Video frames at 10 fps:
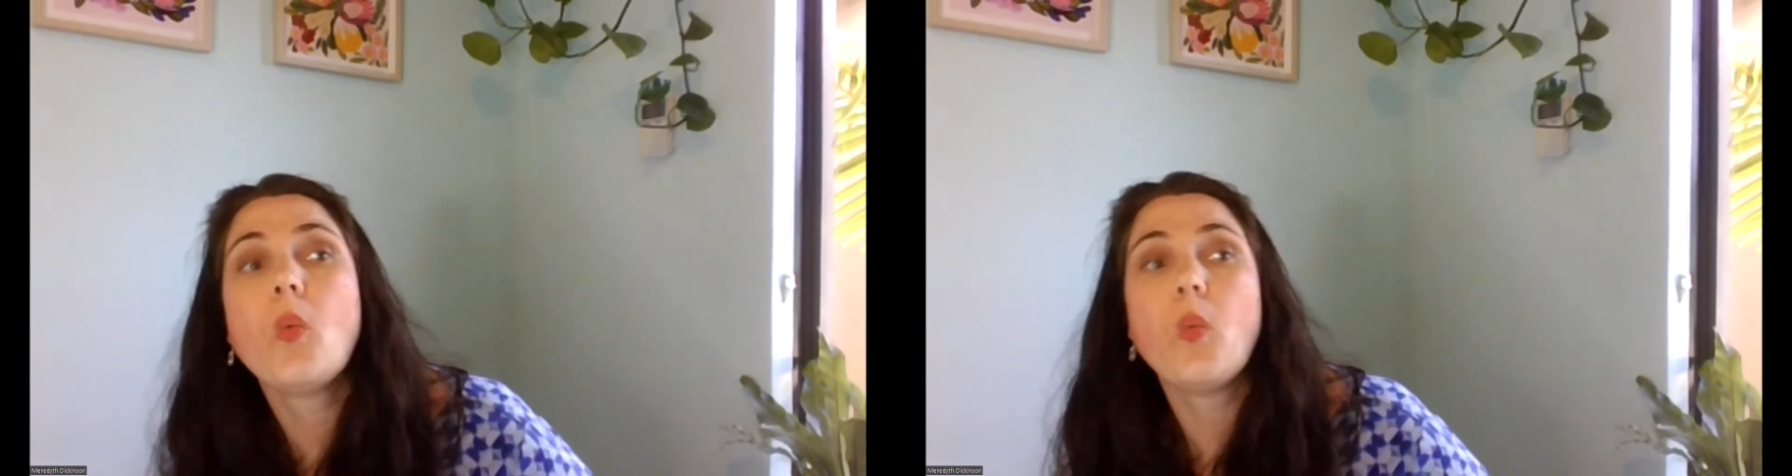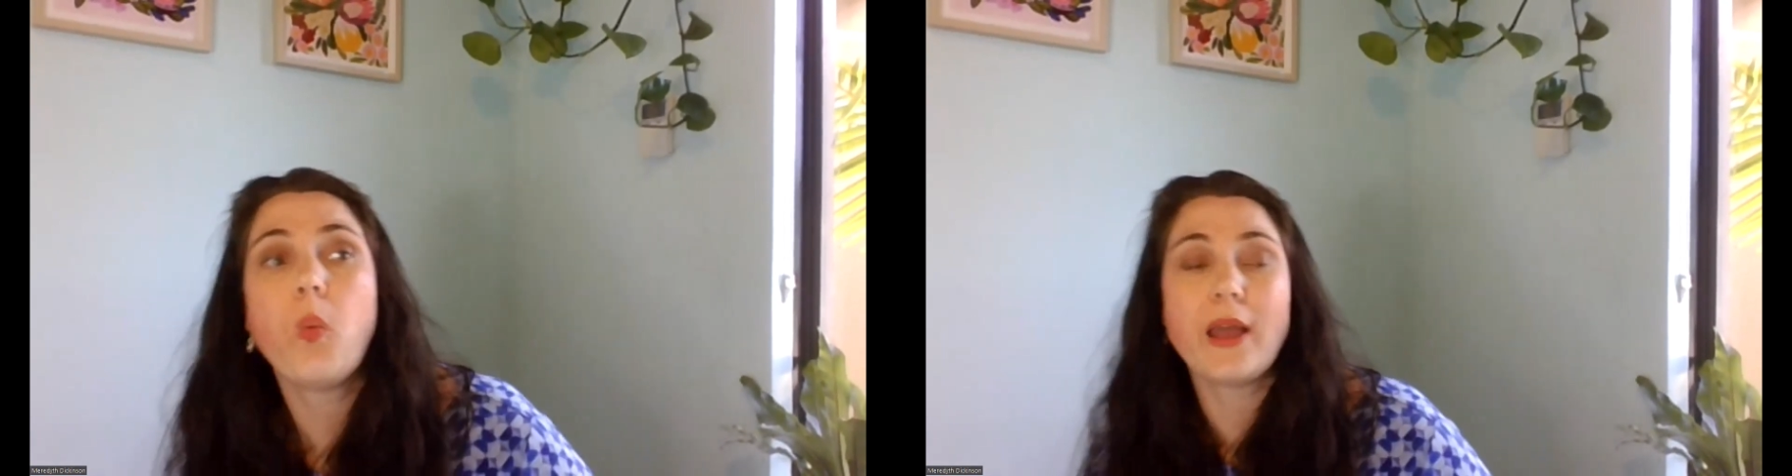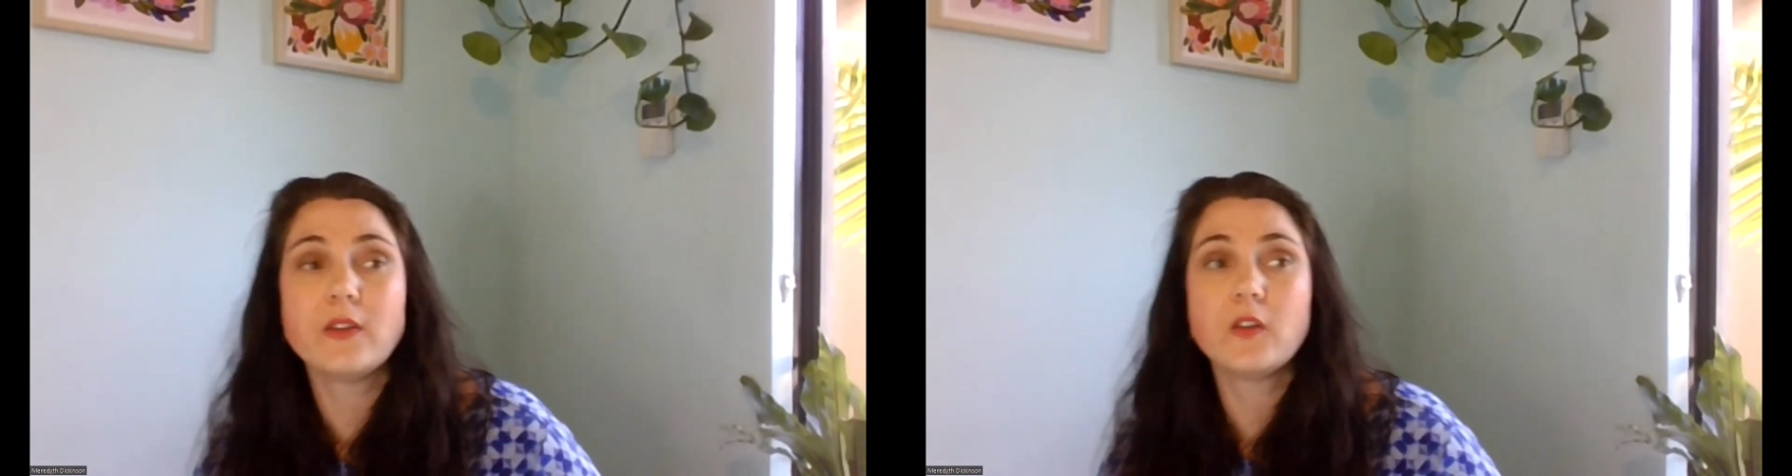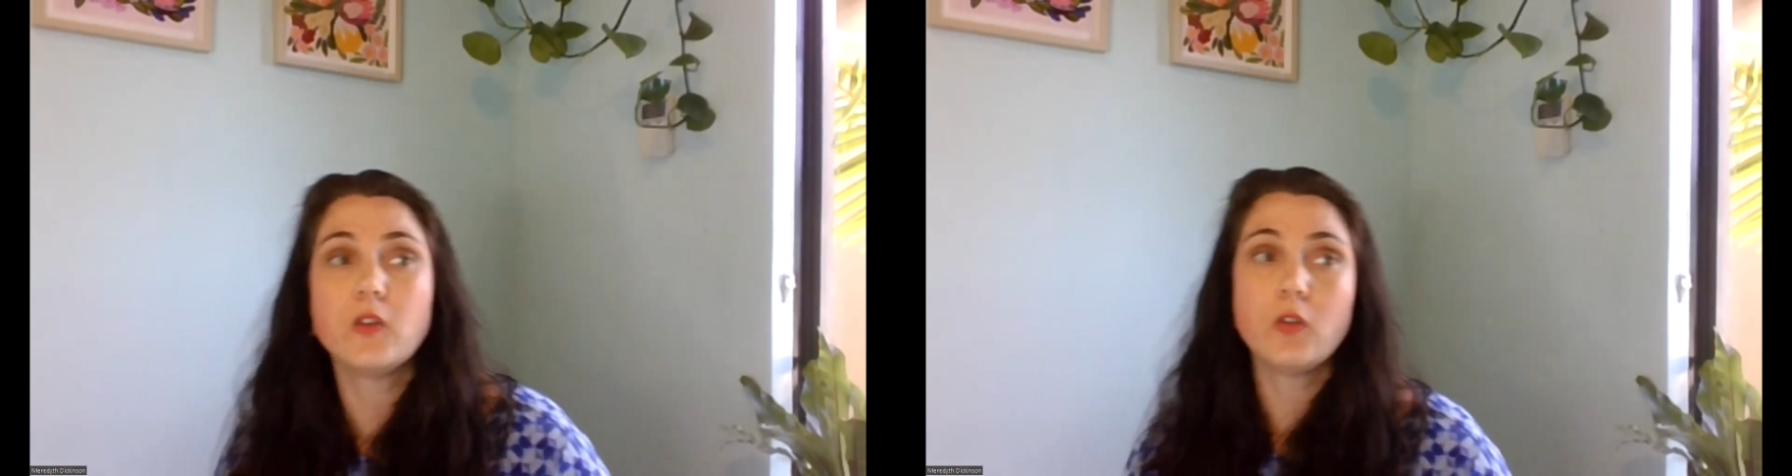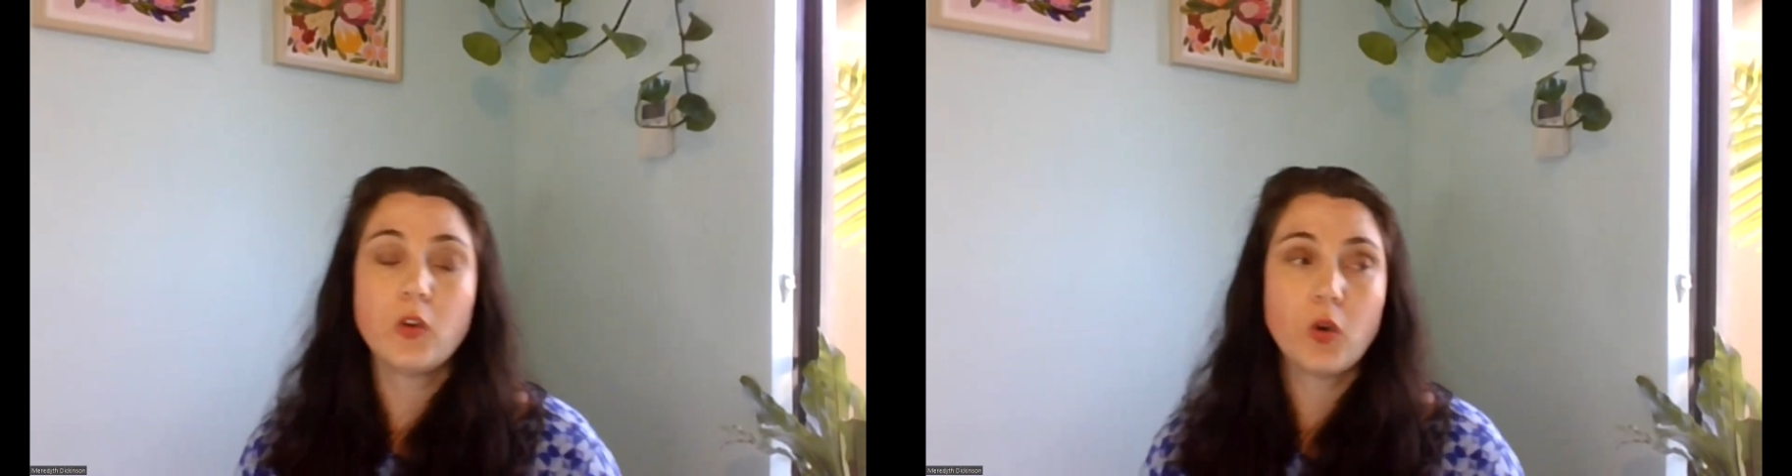
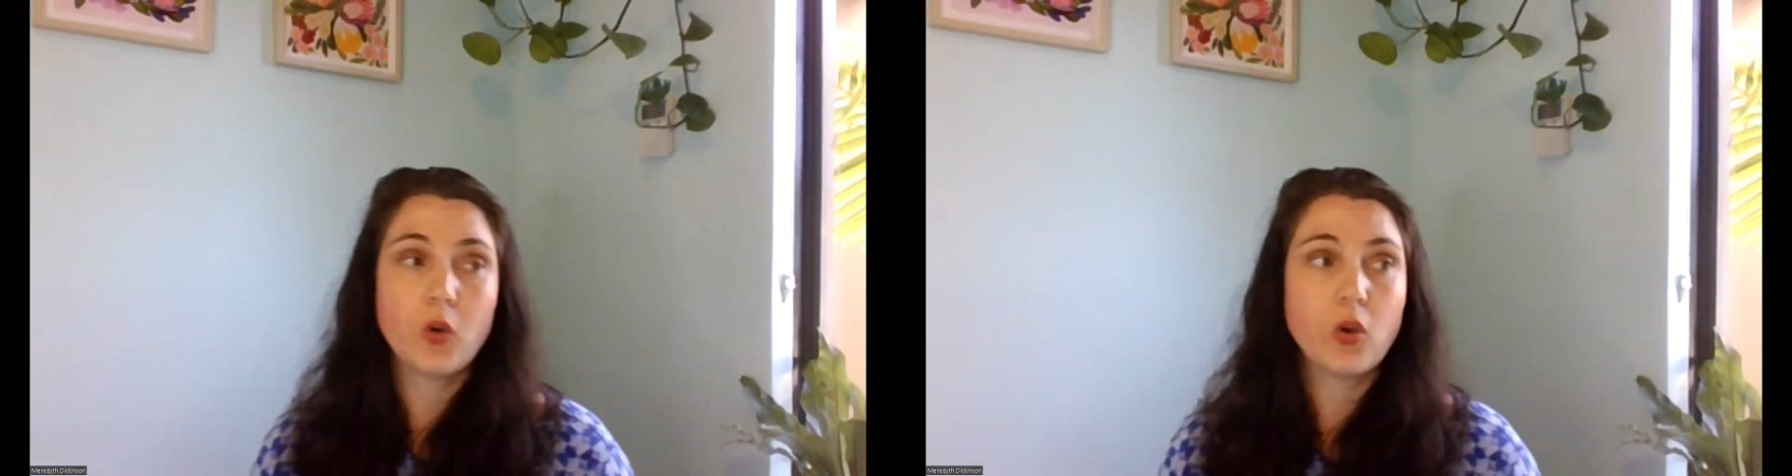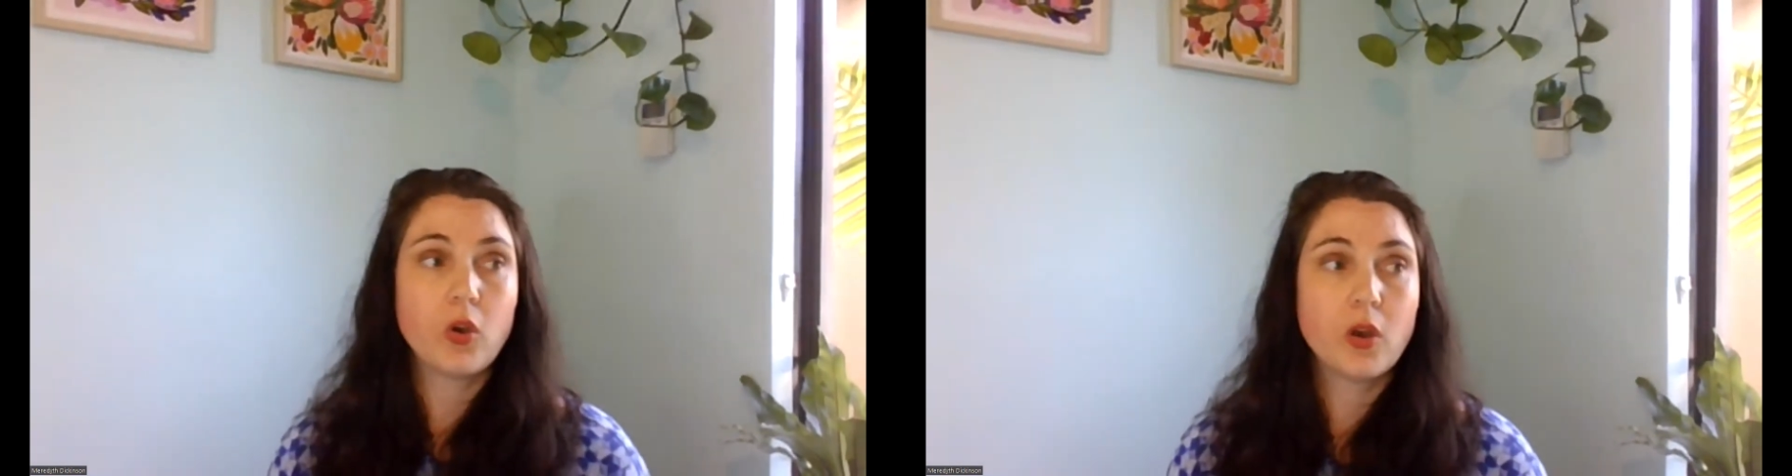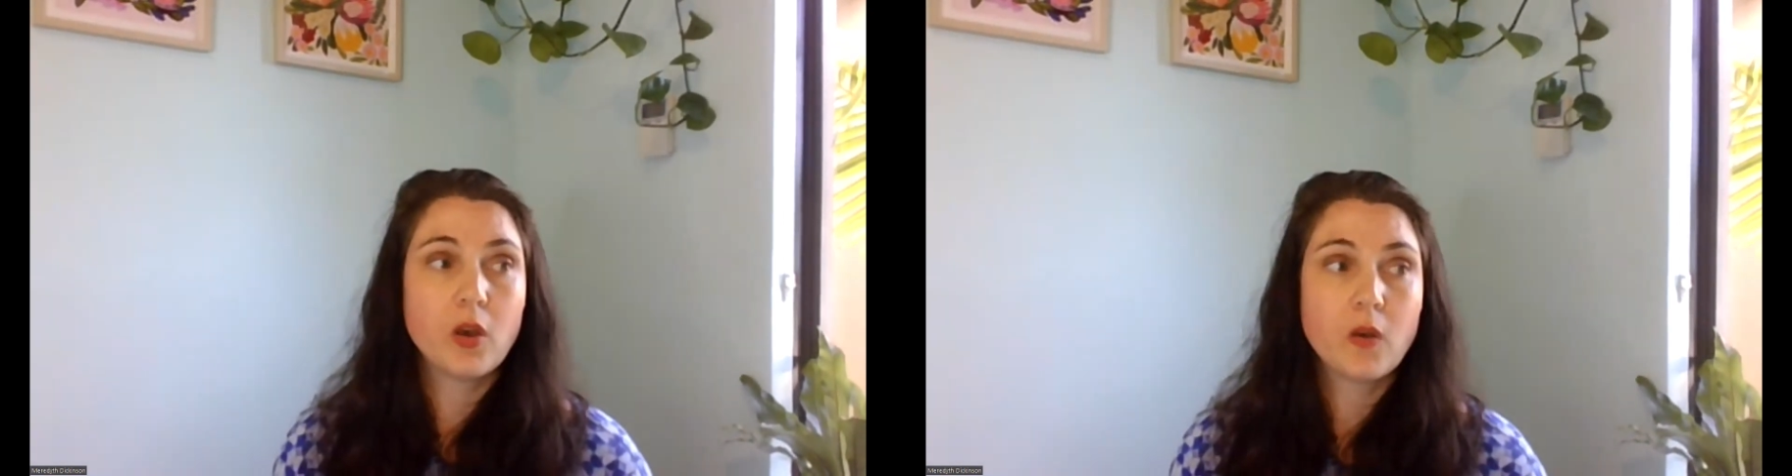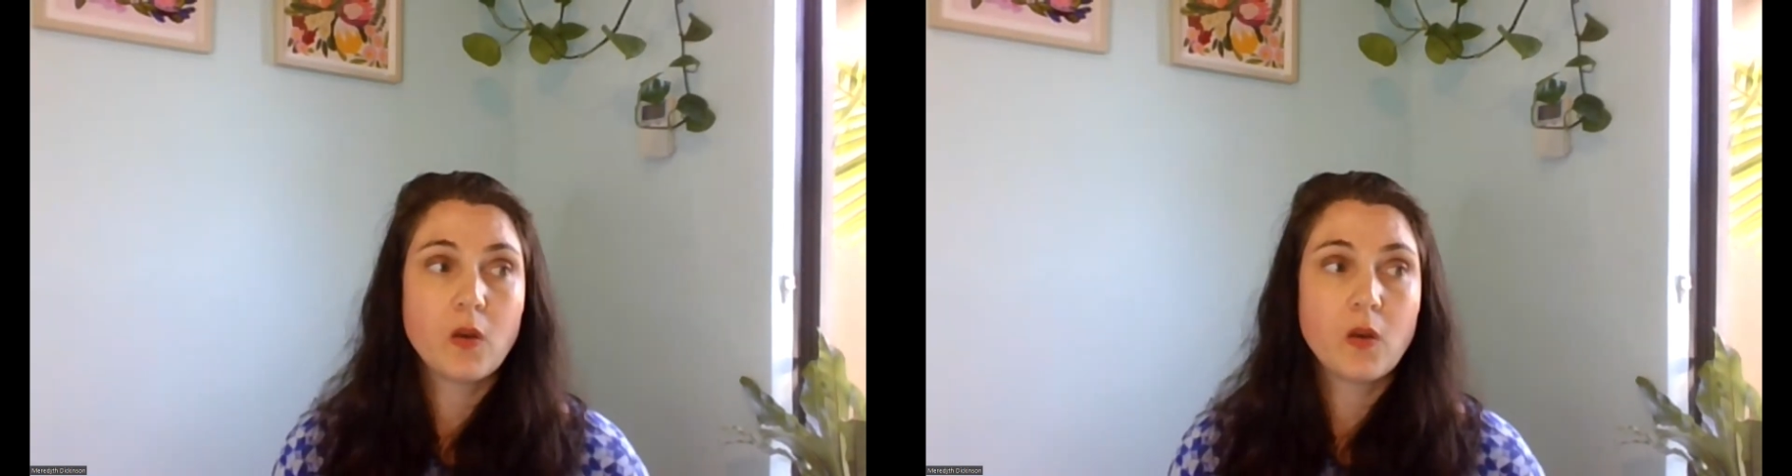went to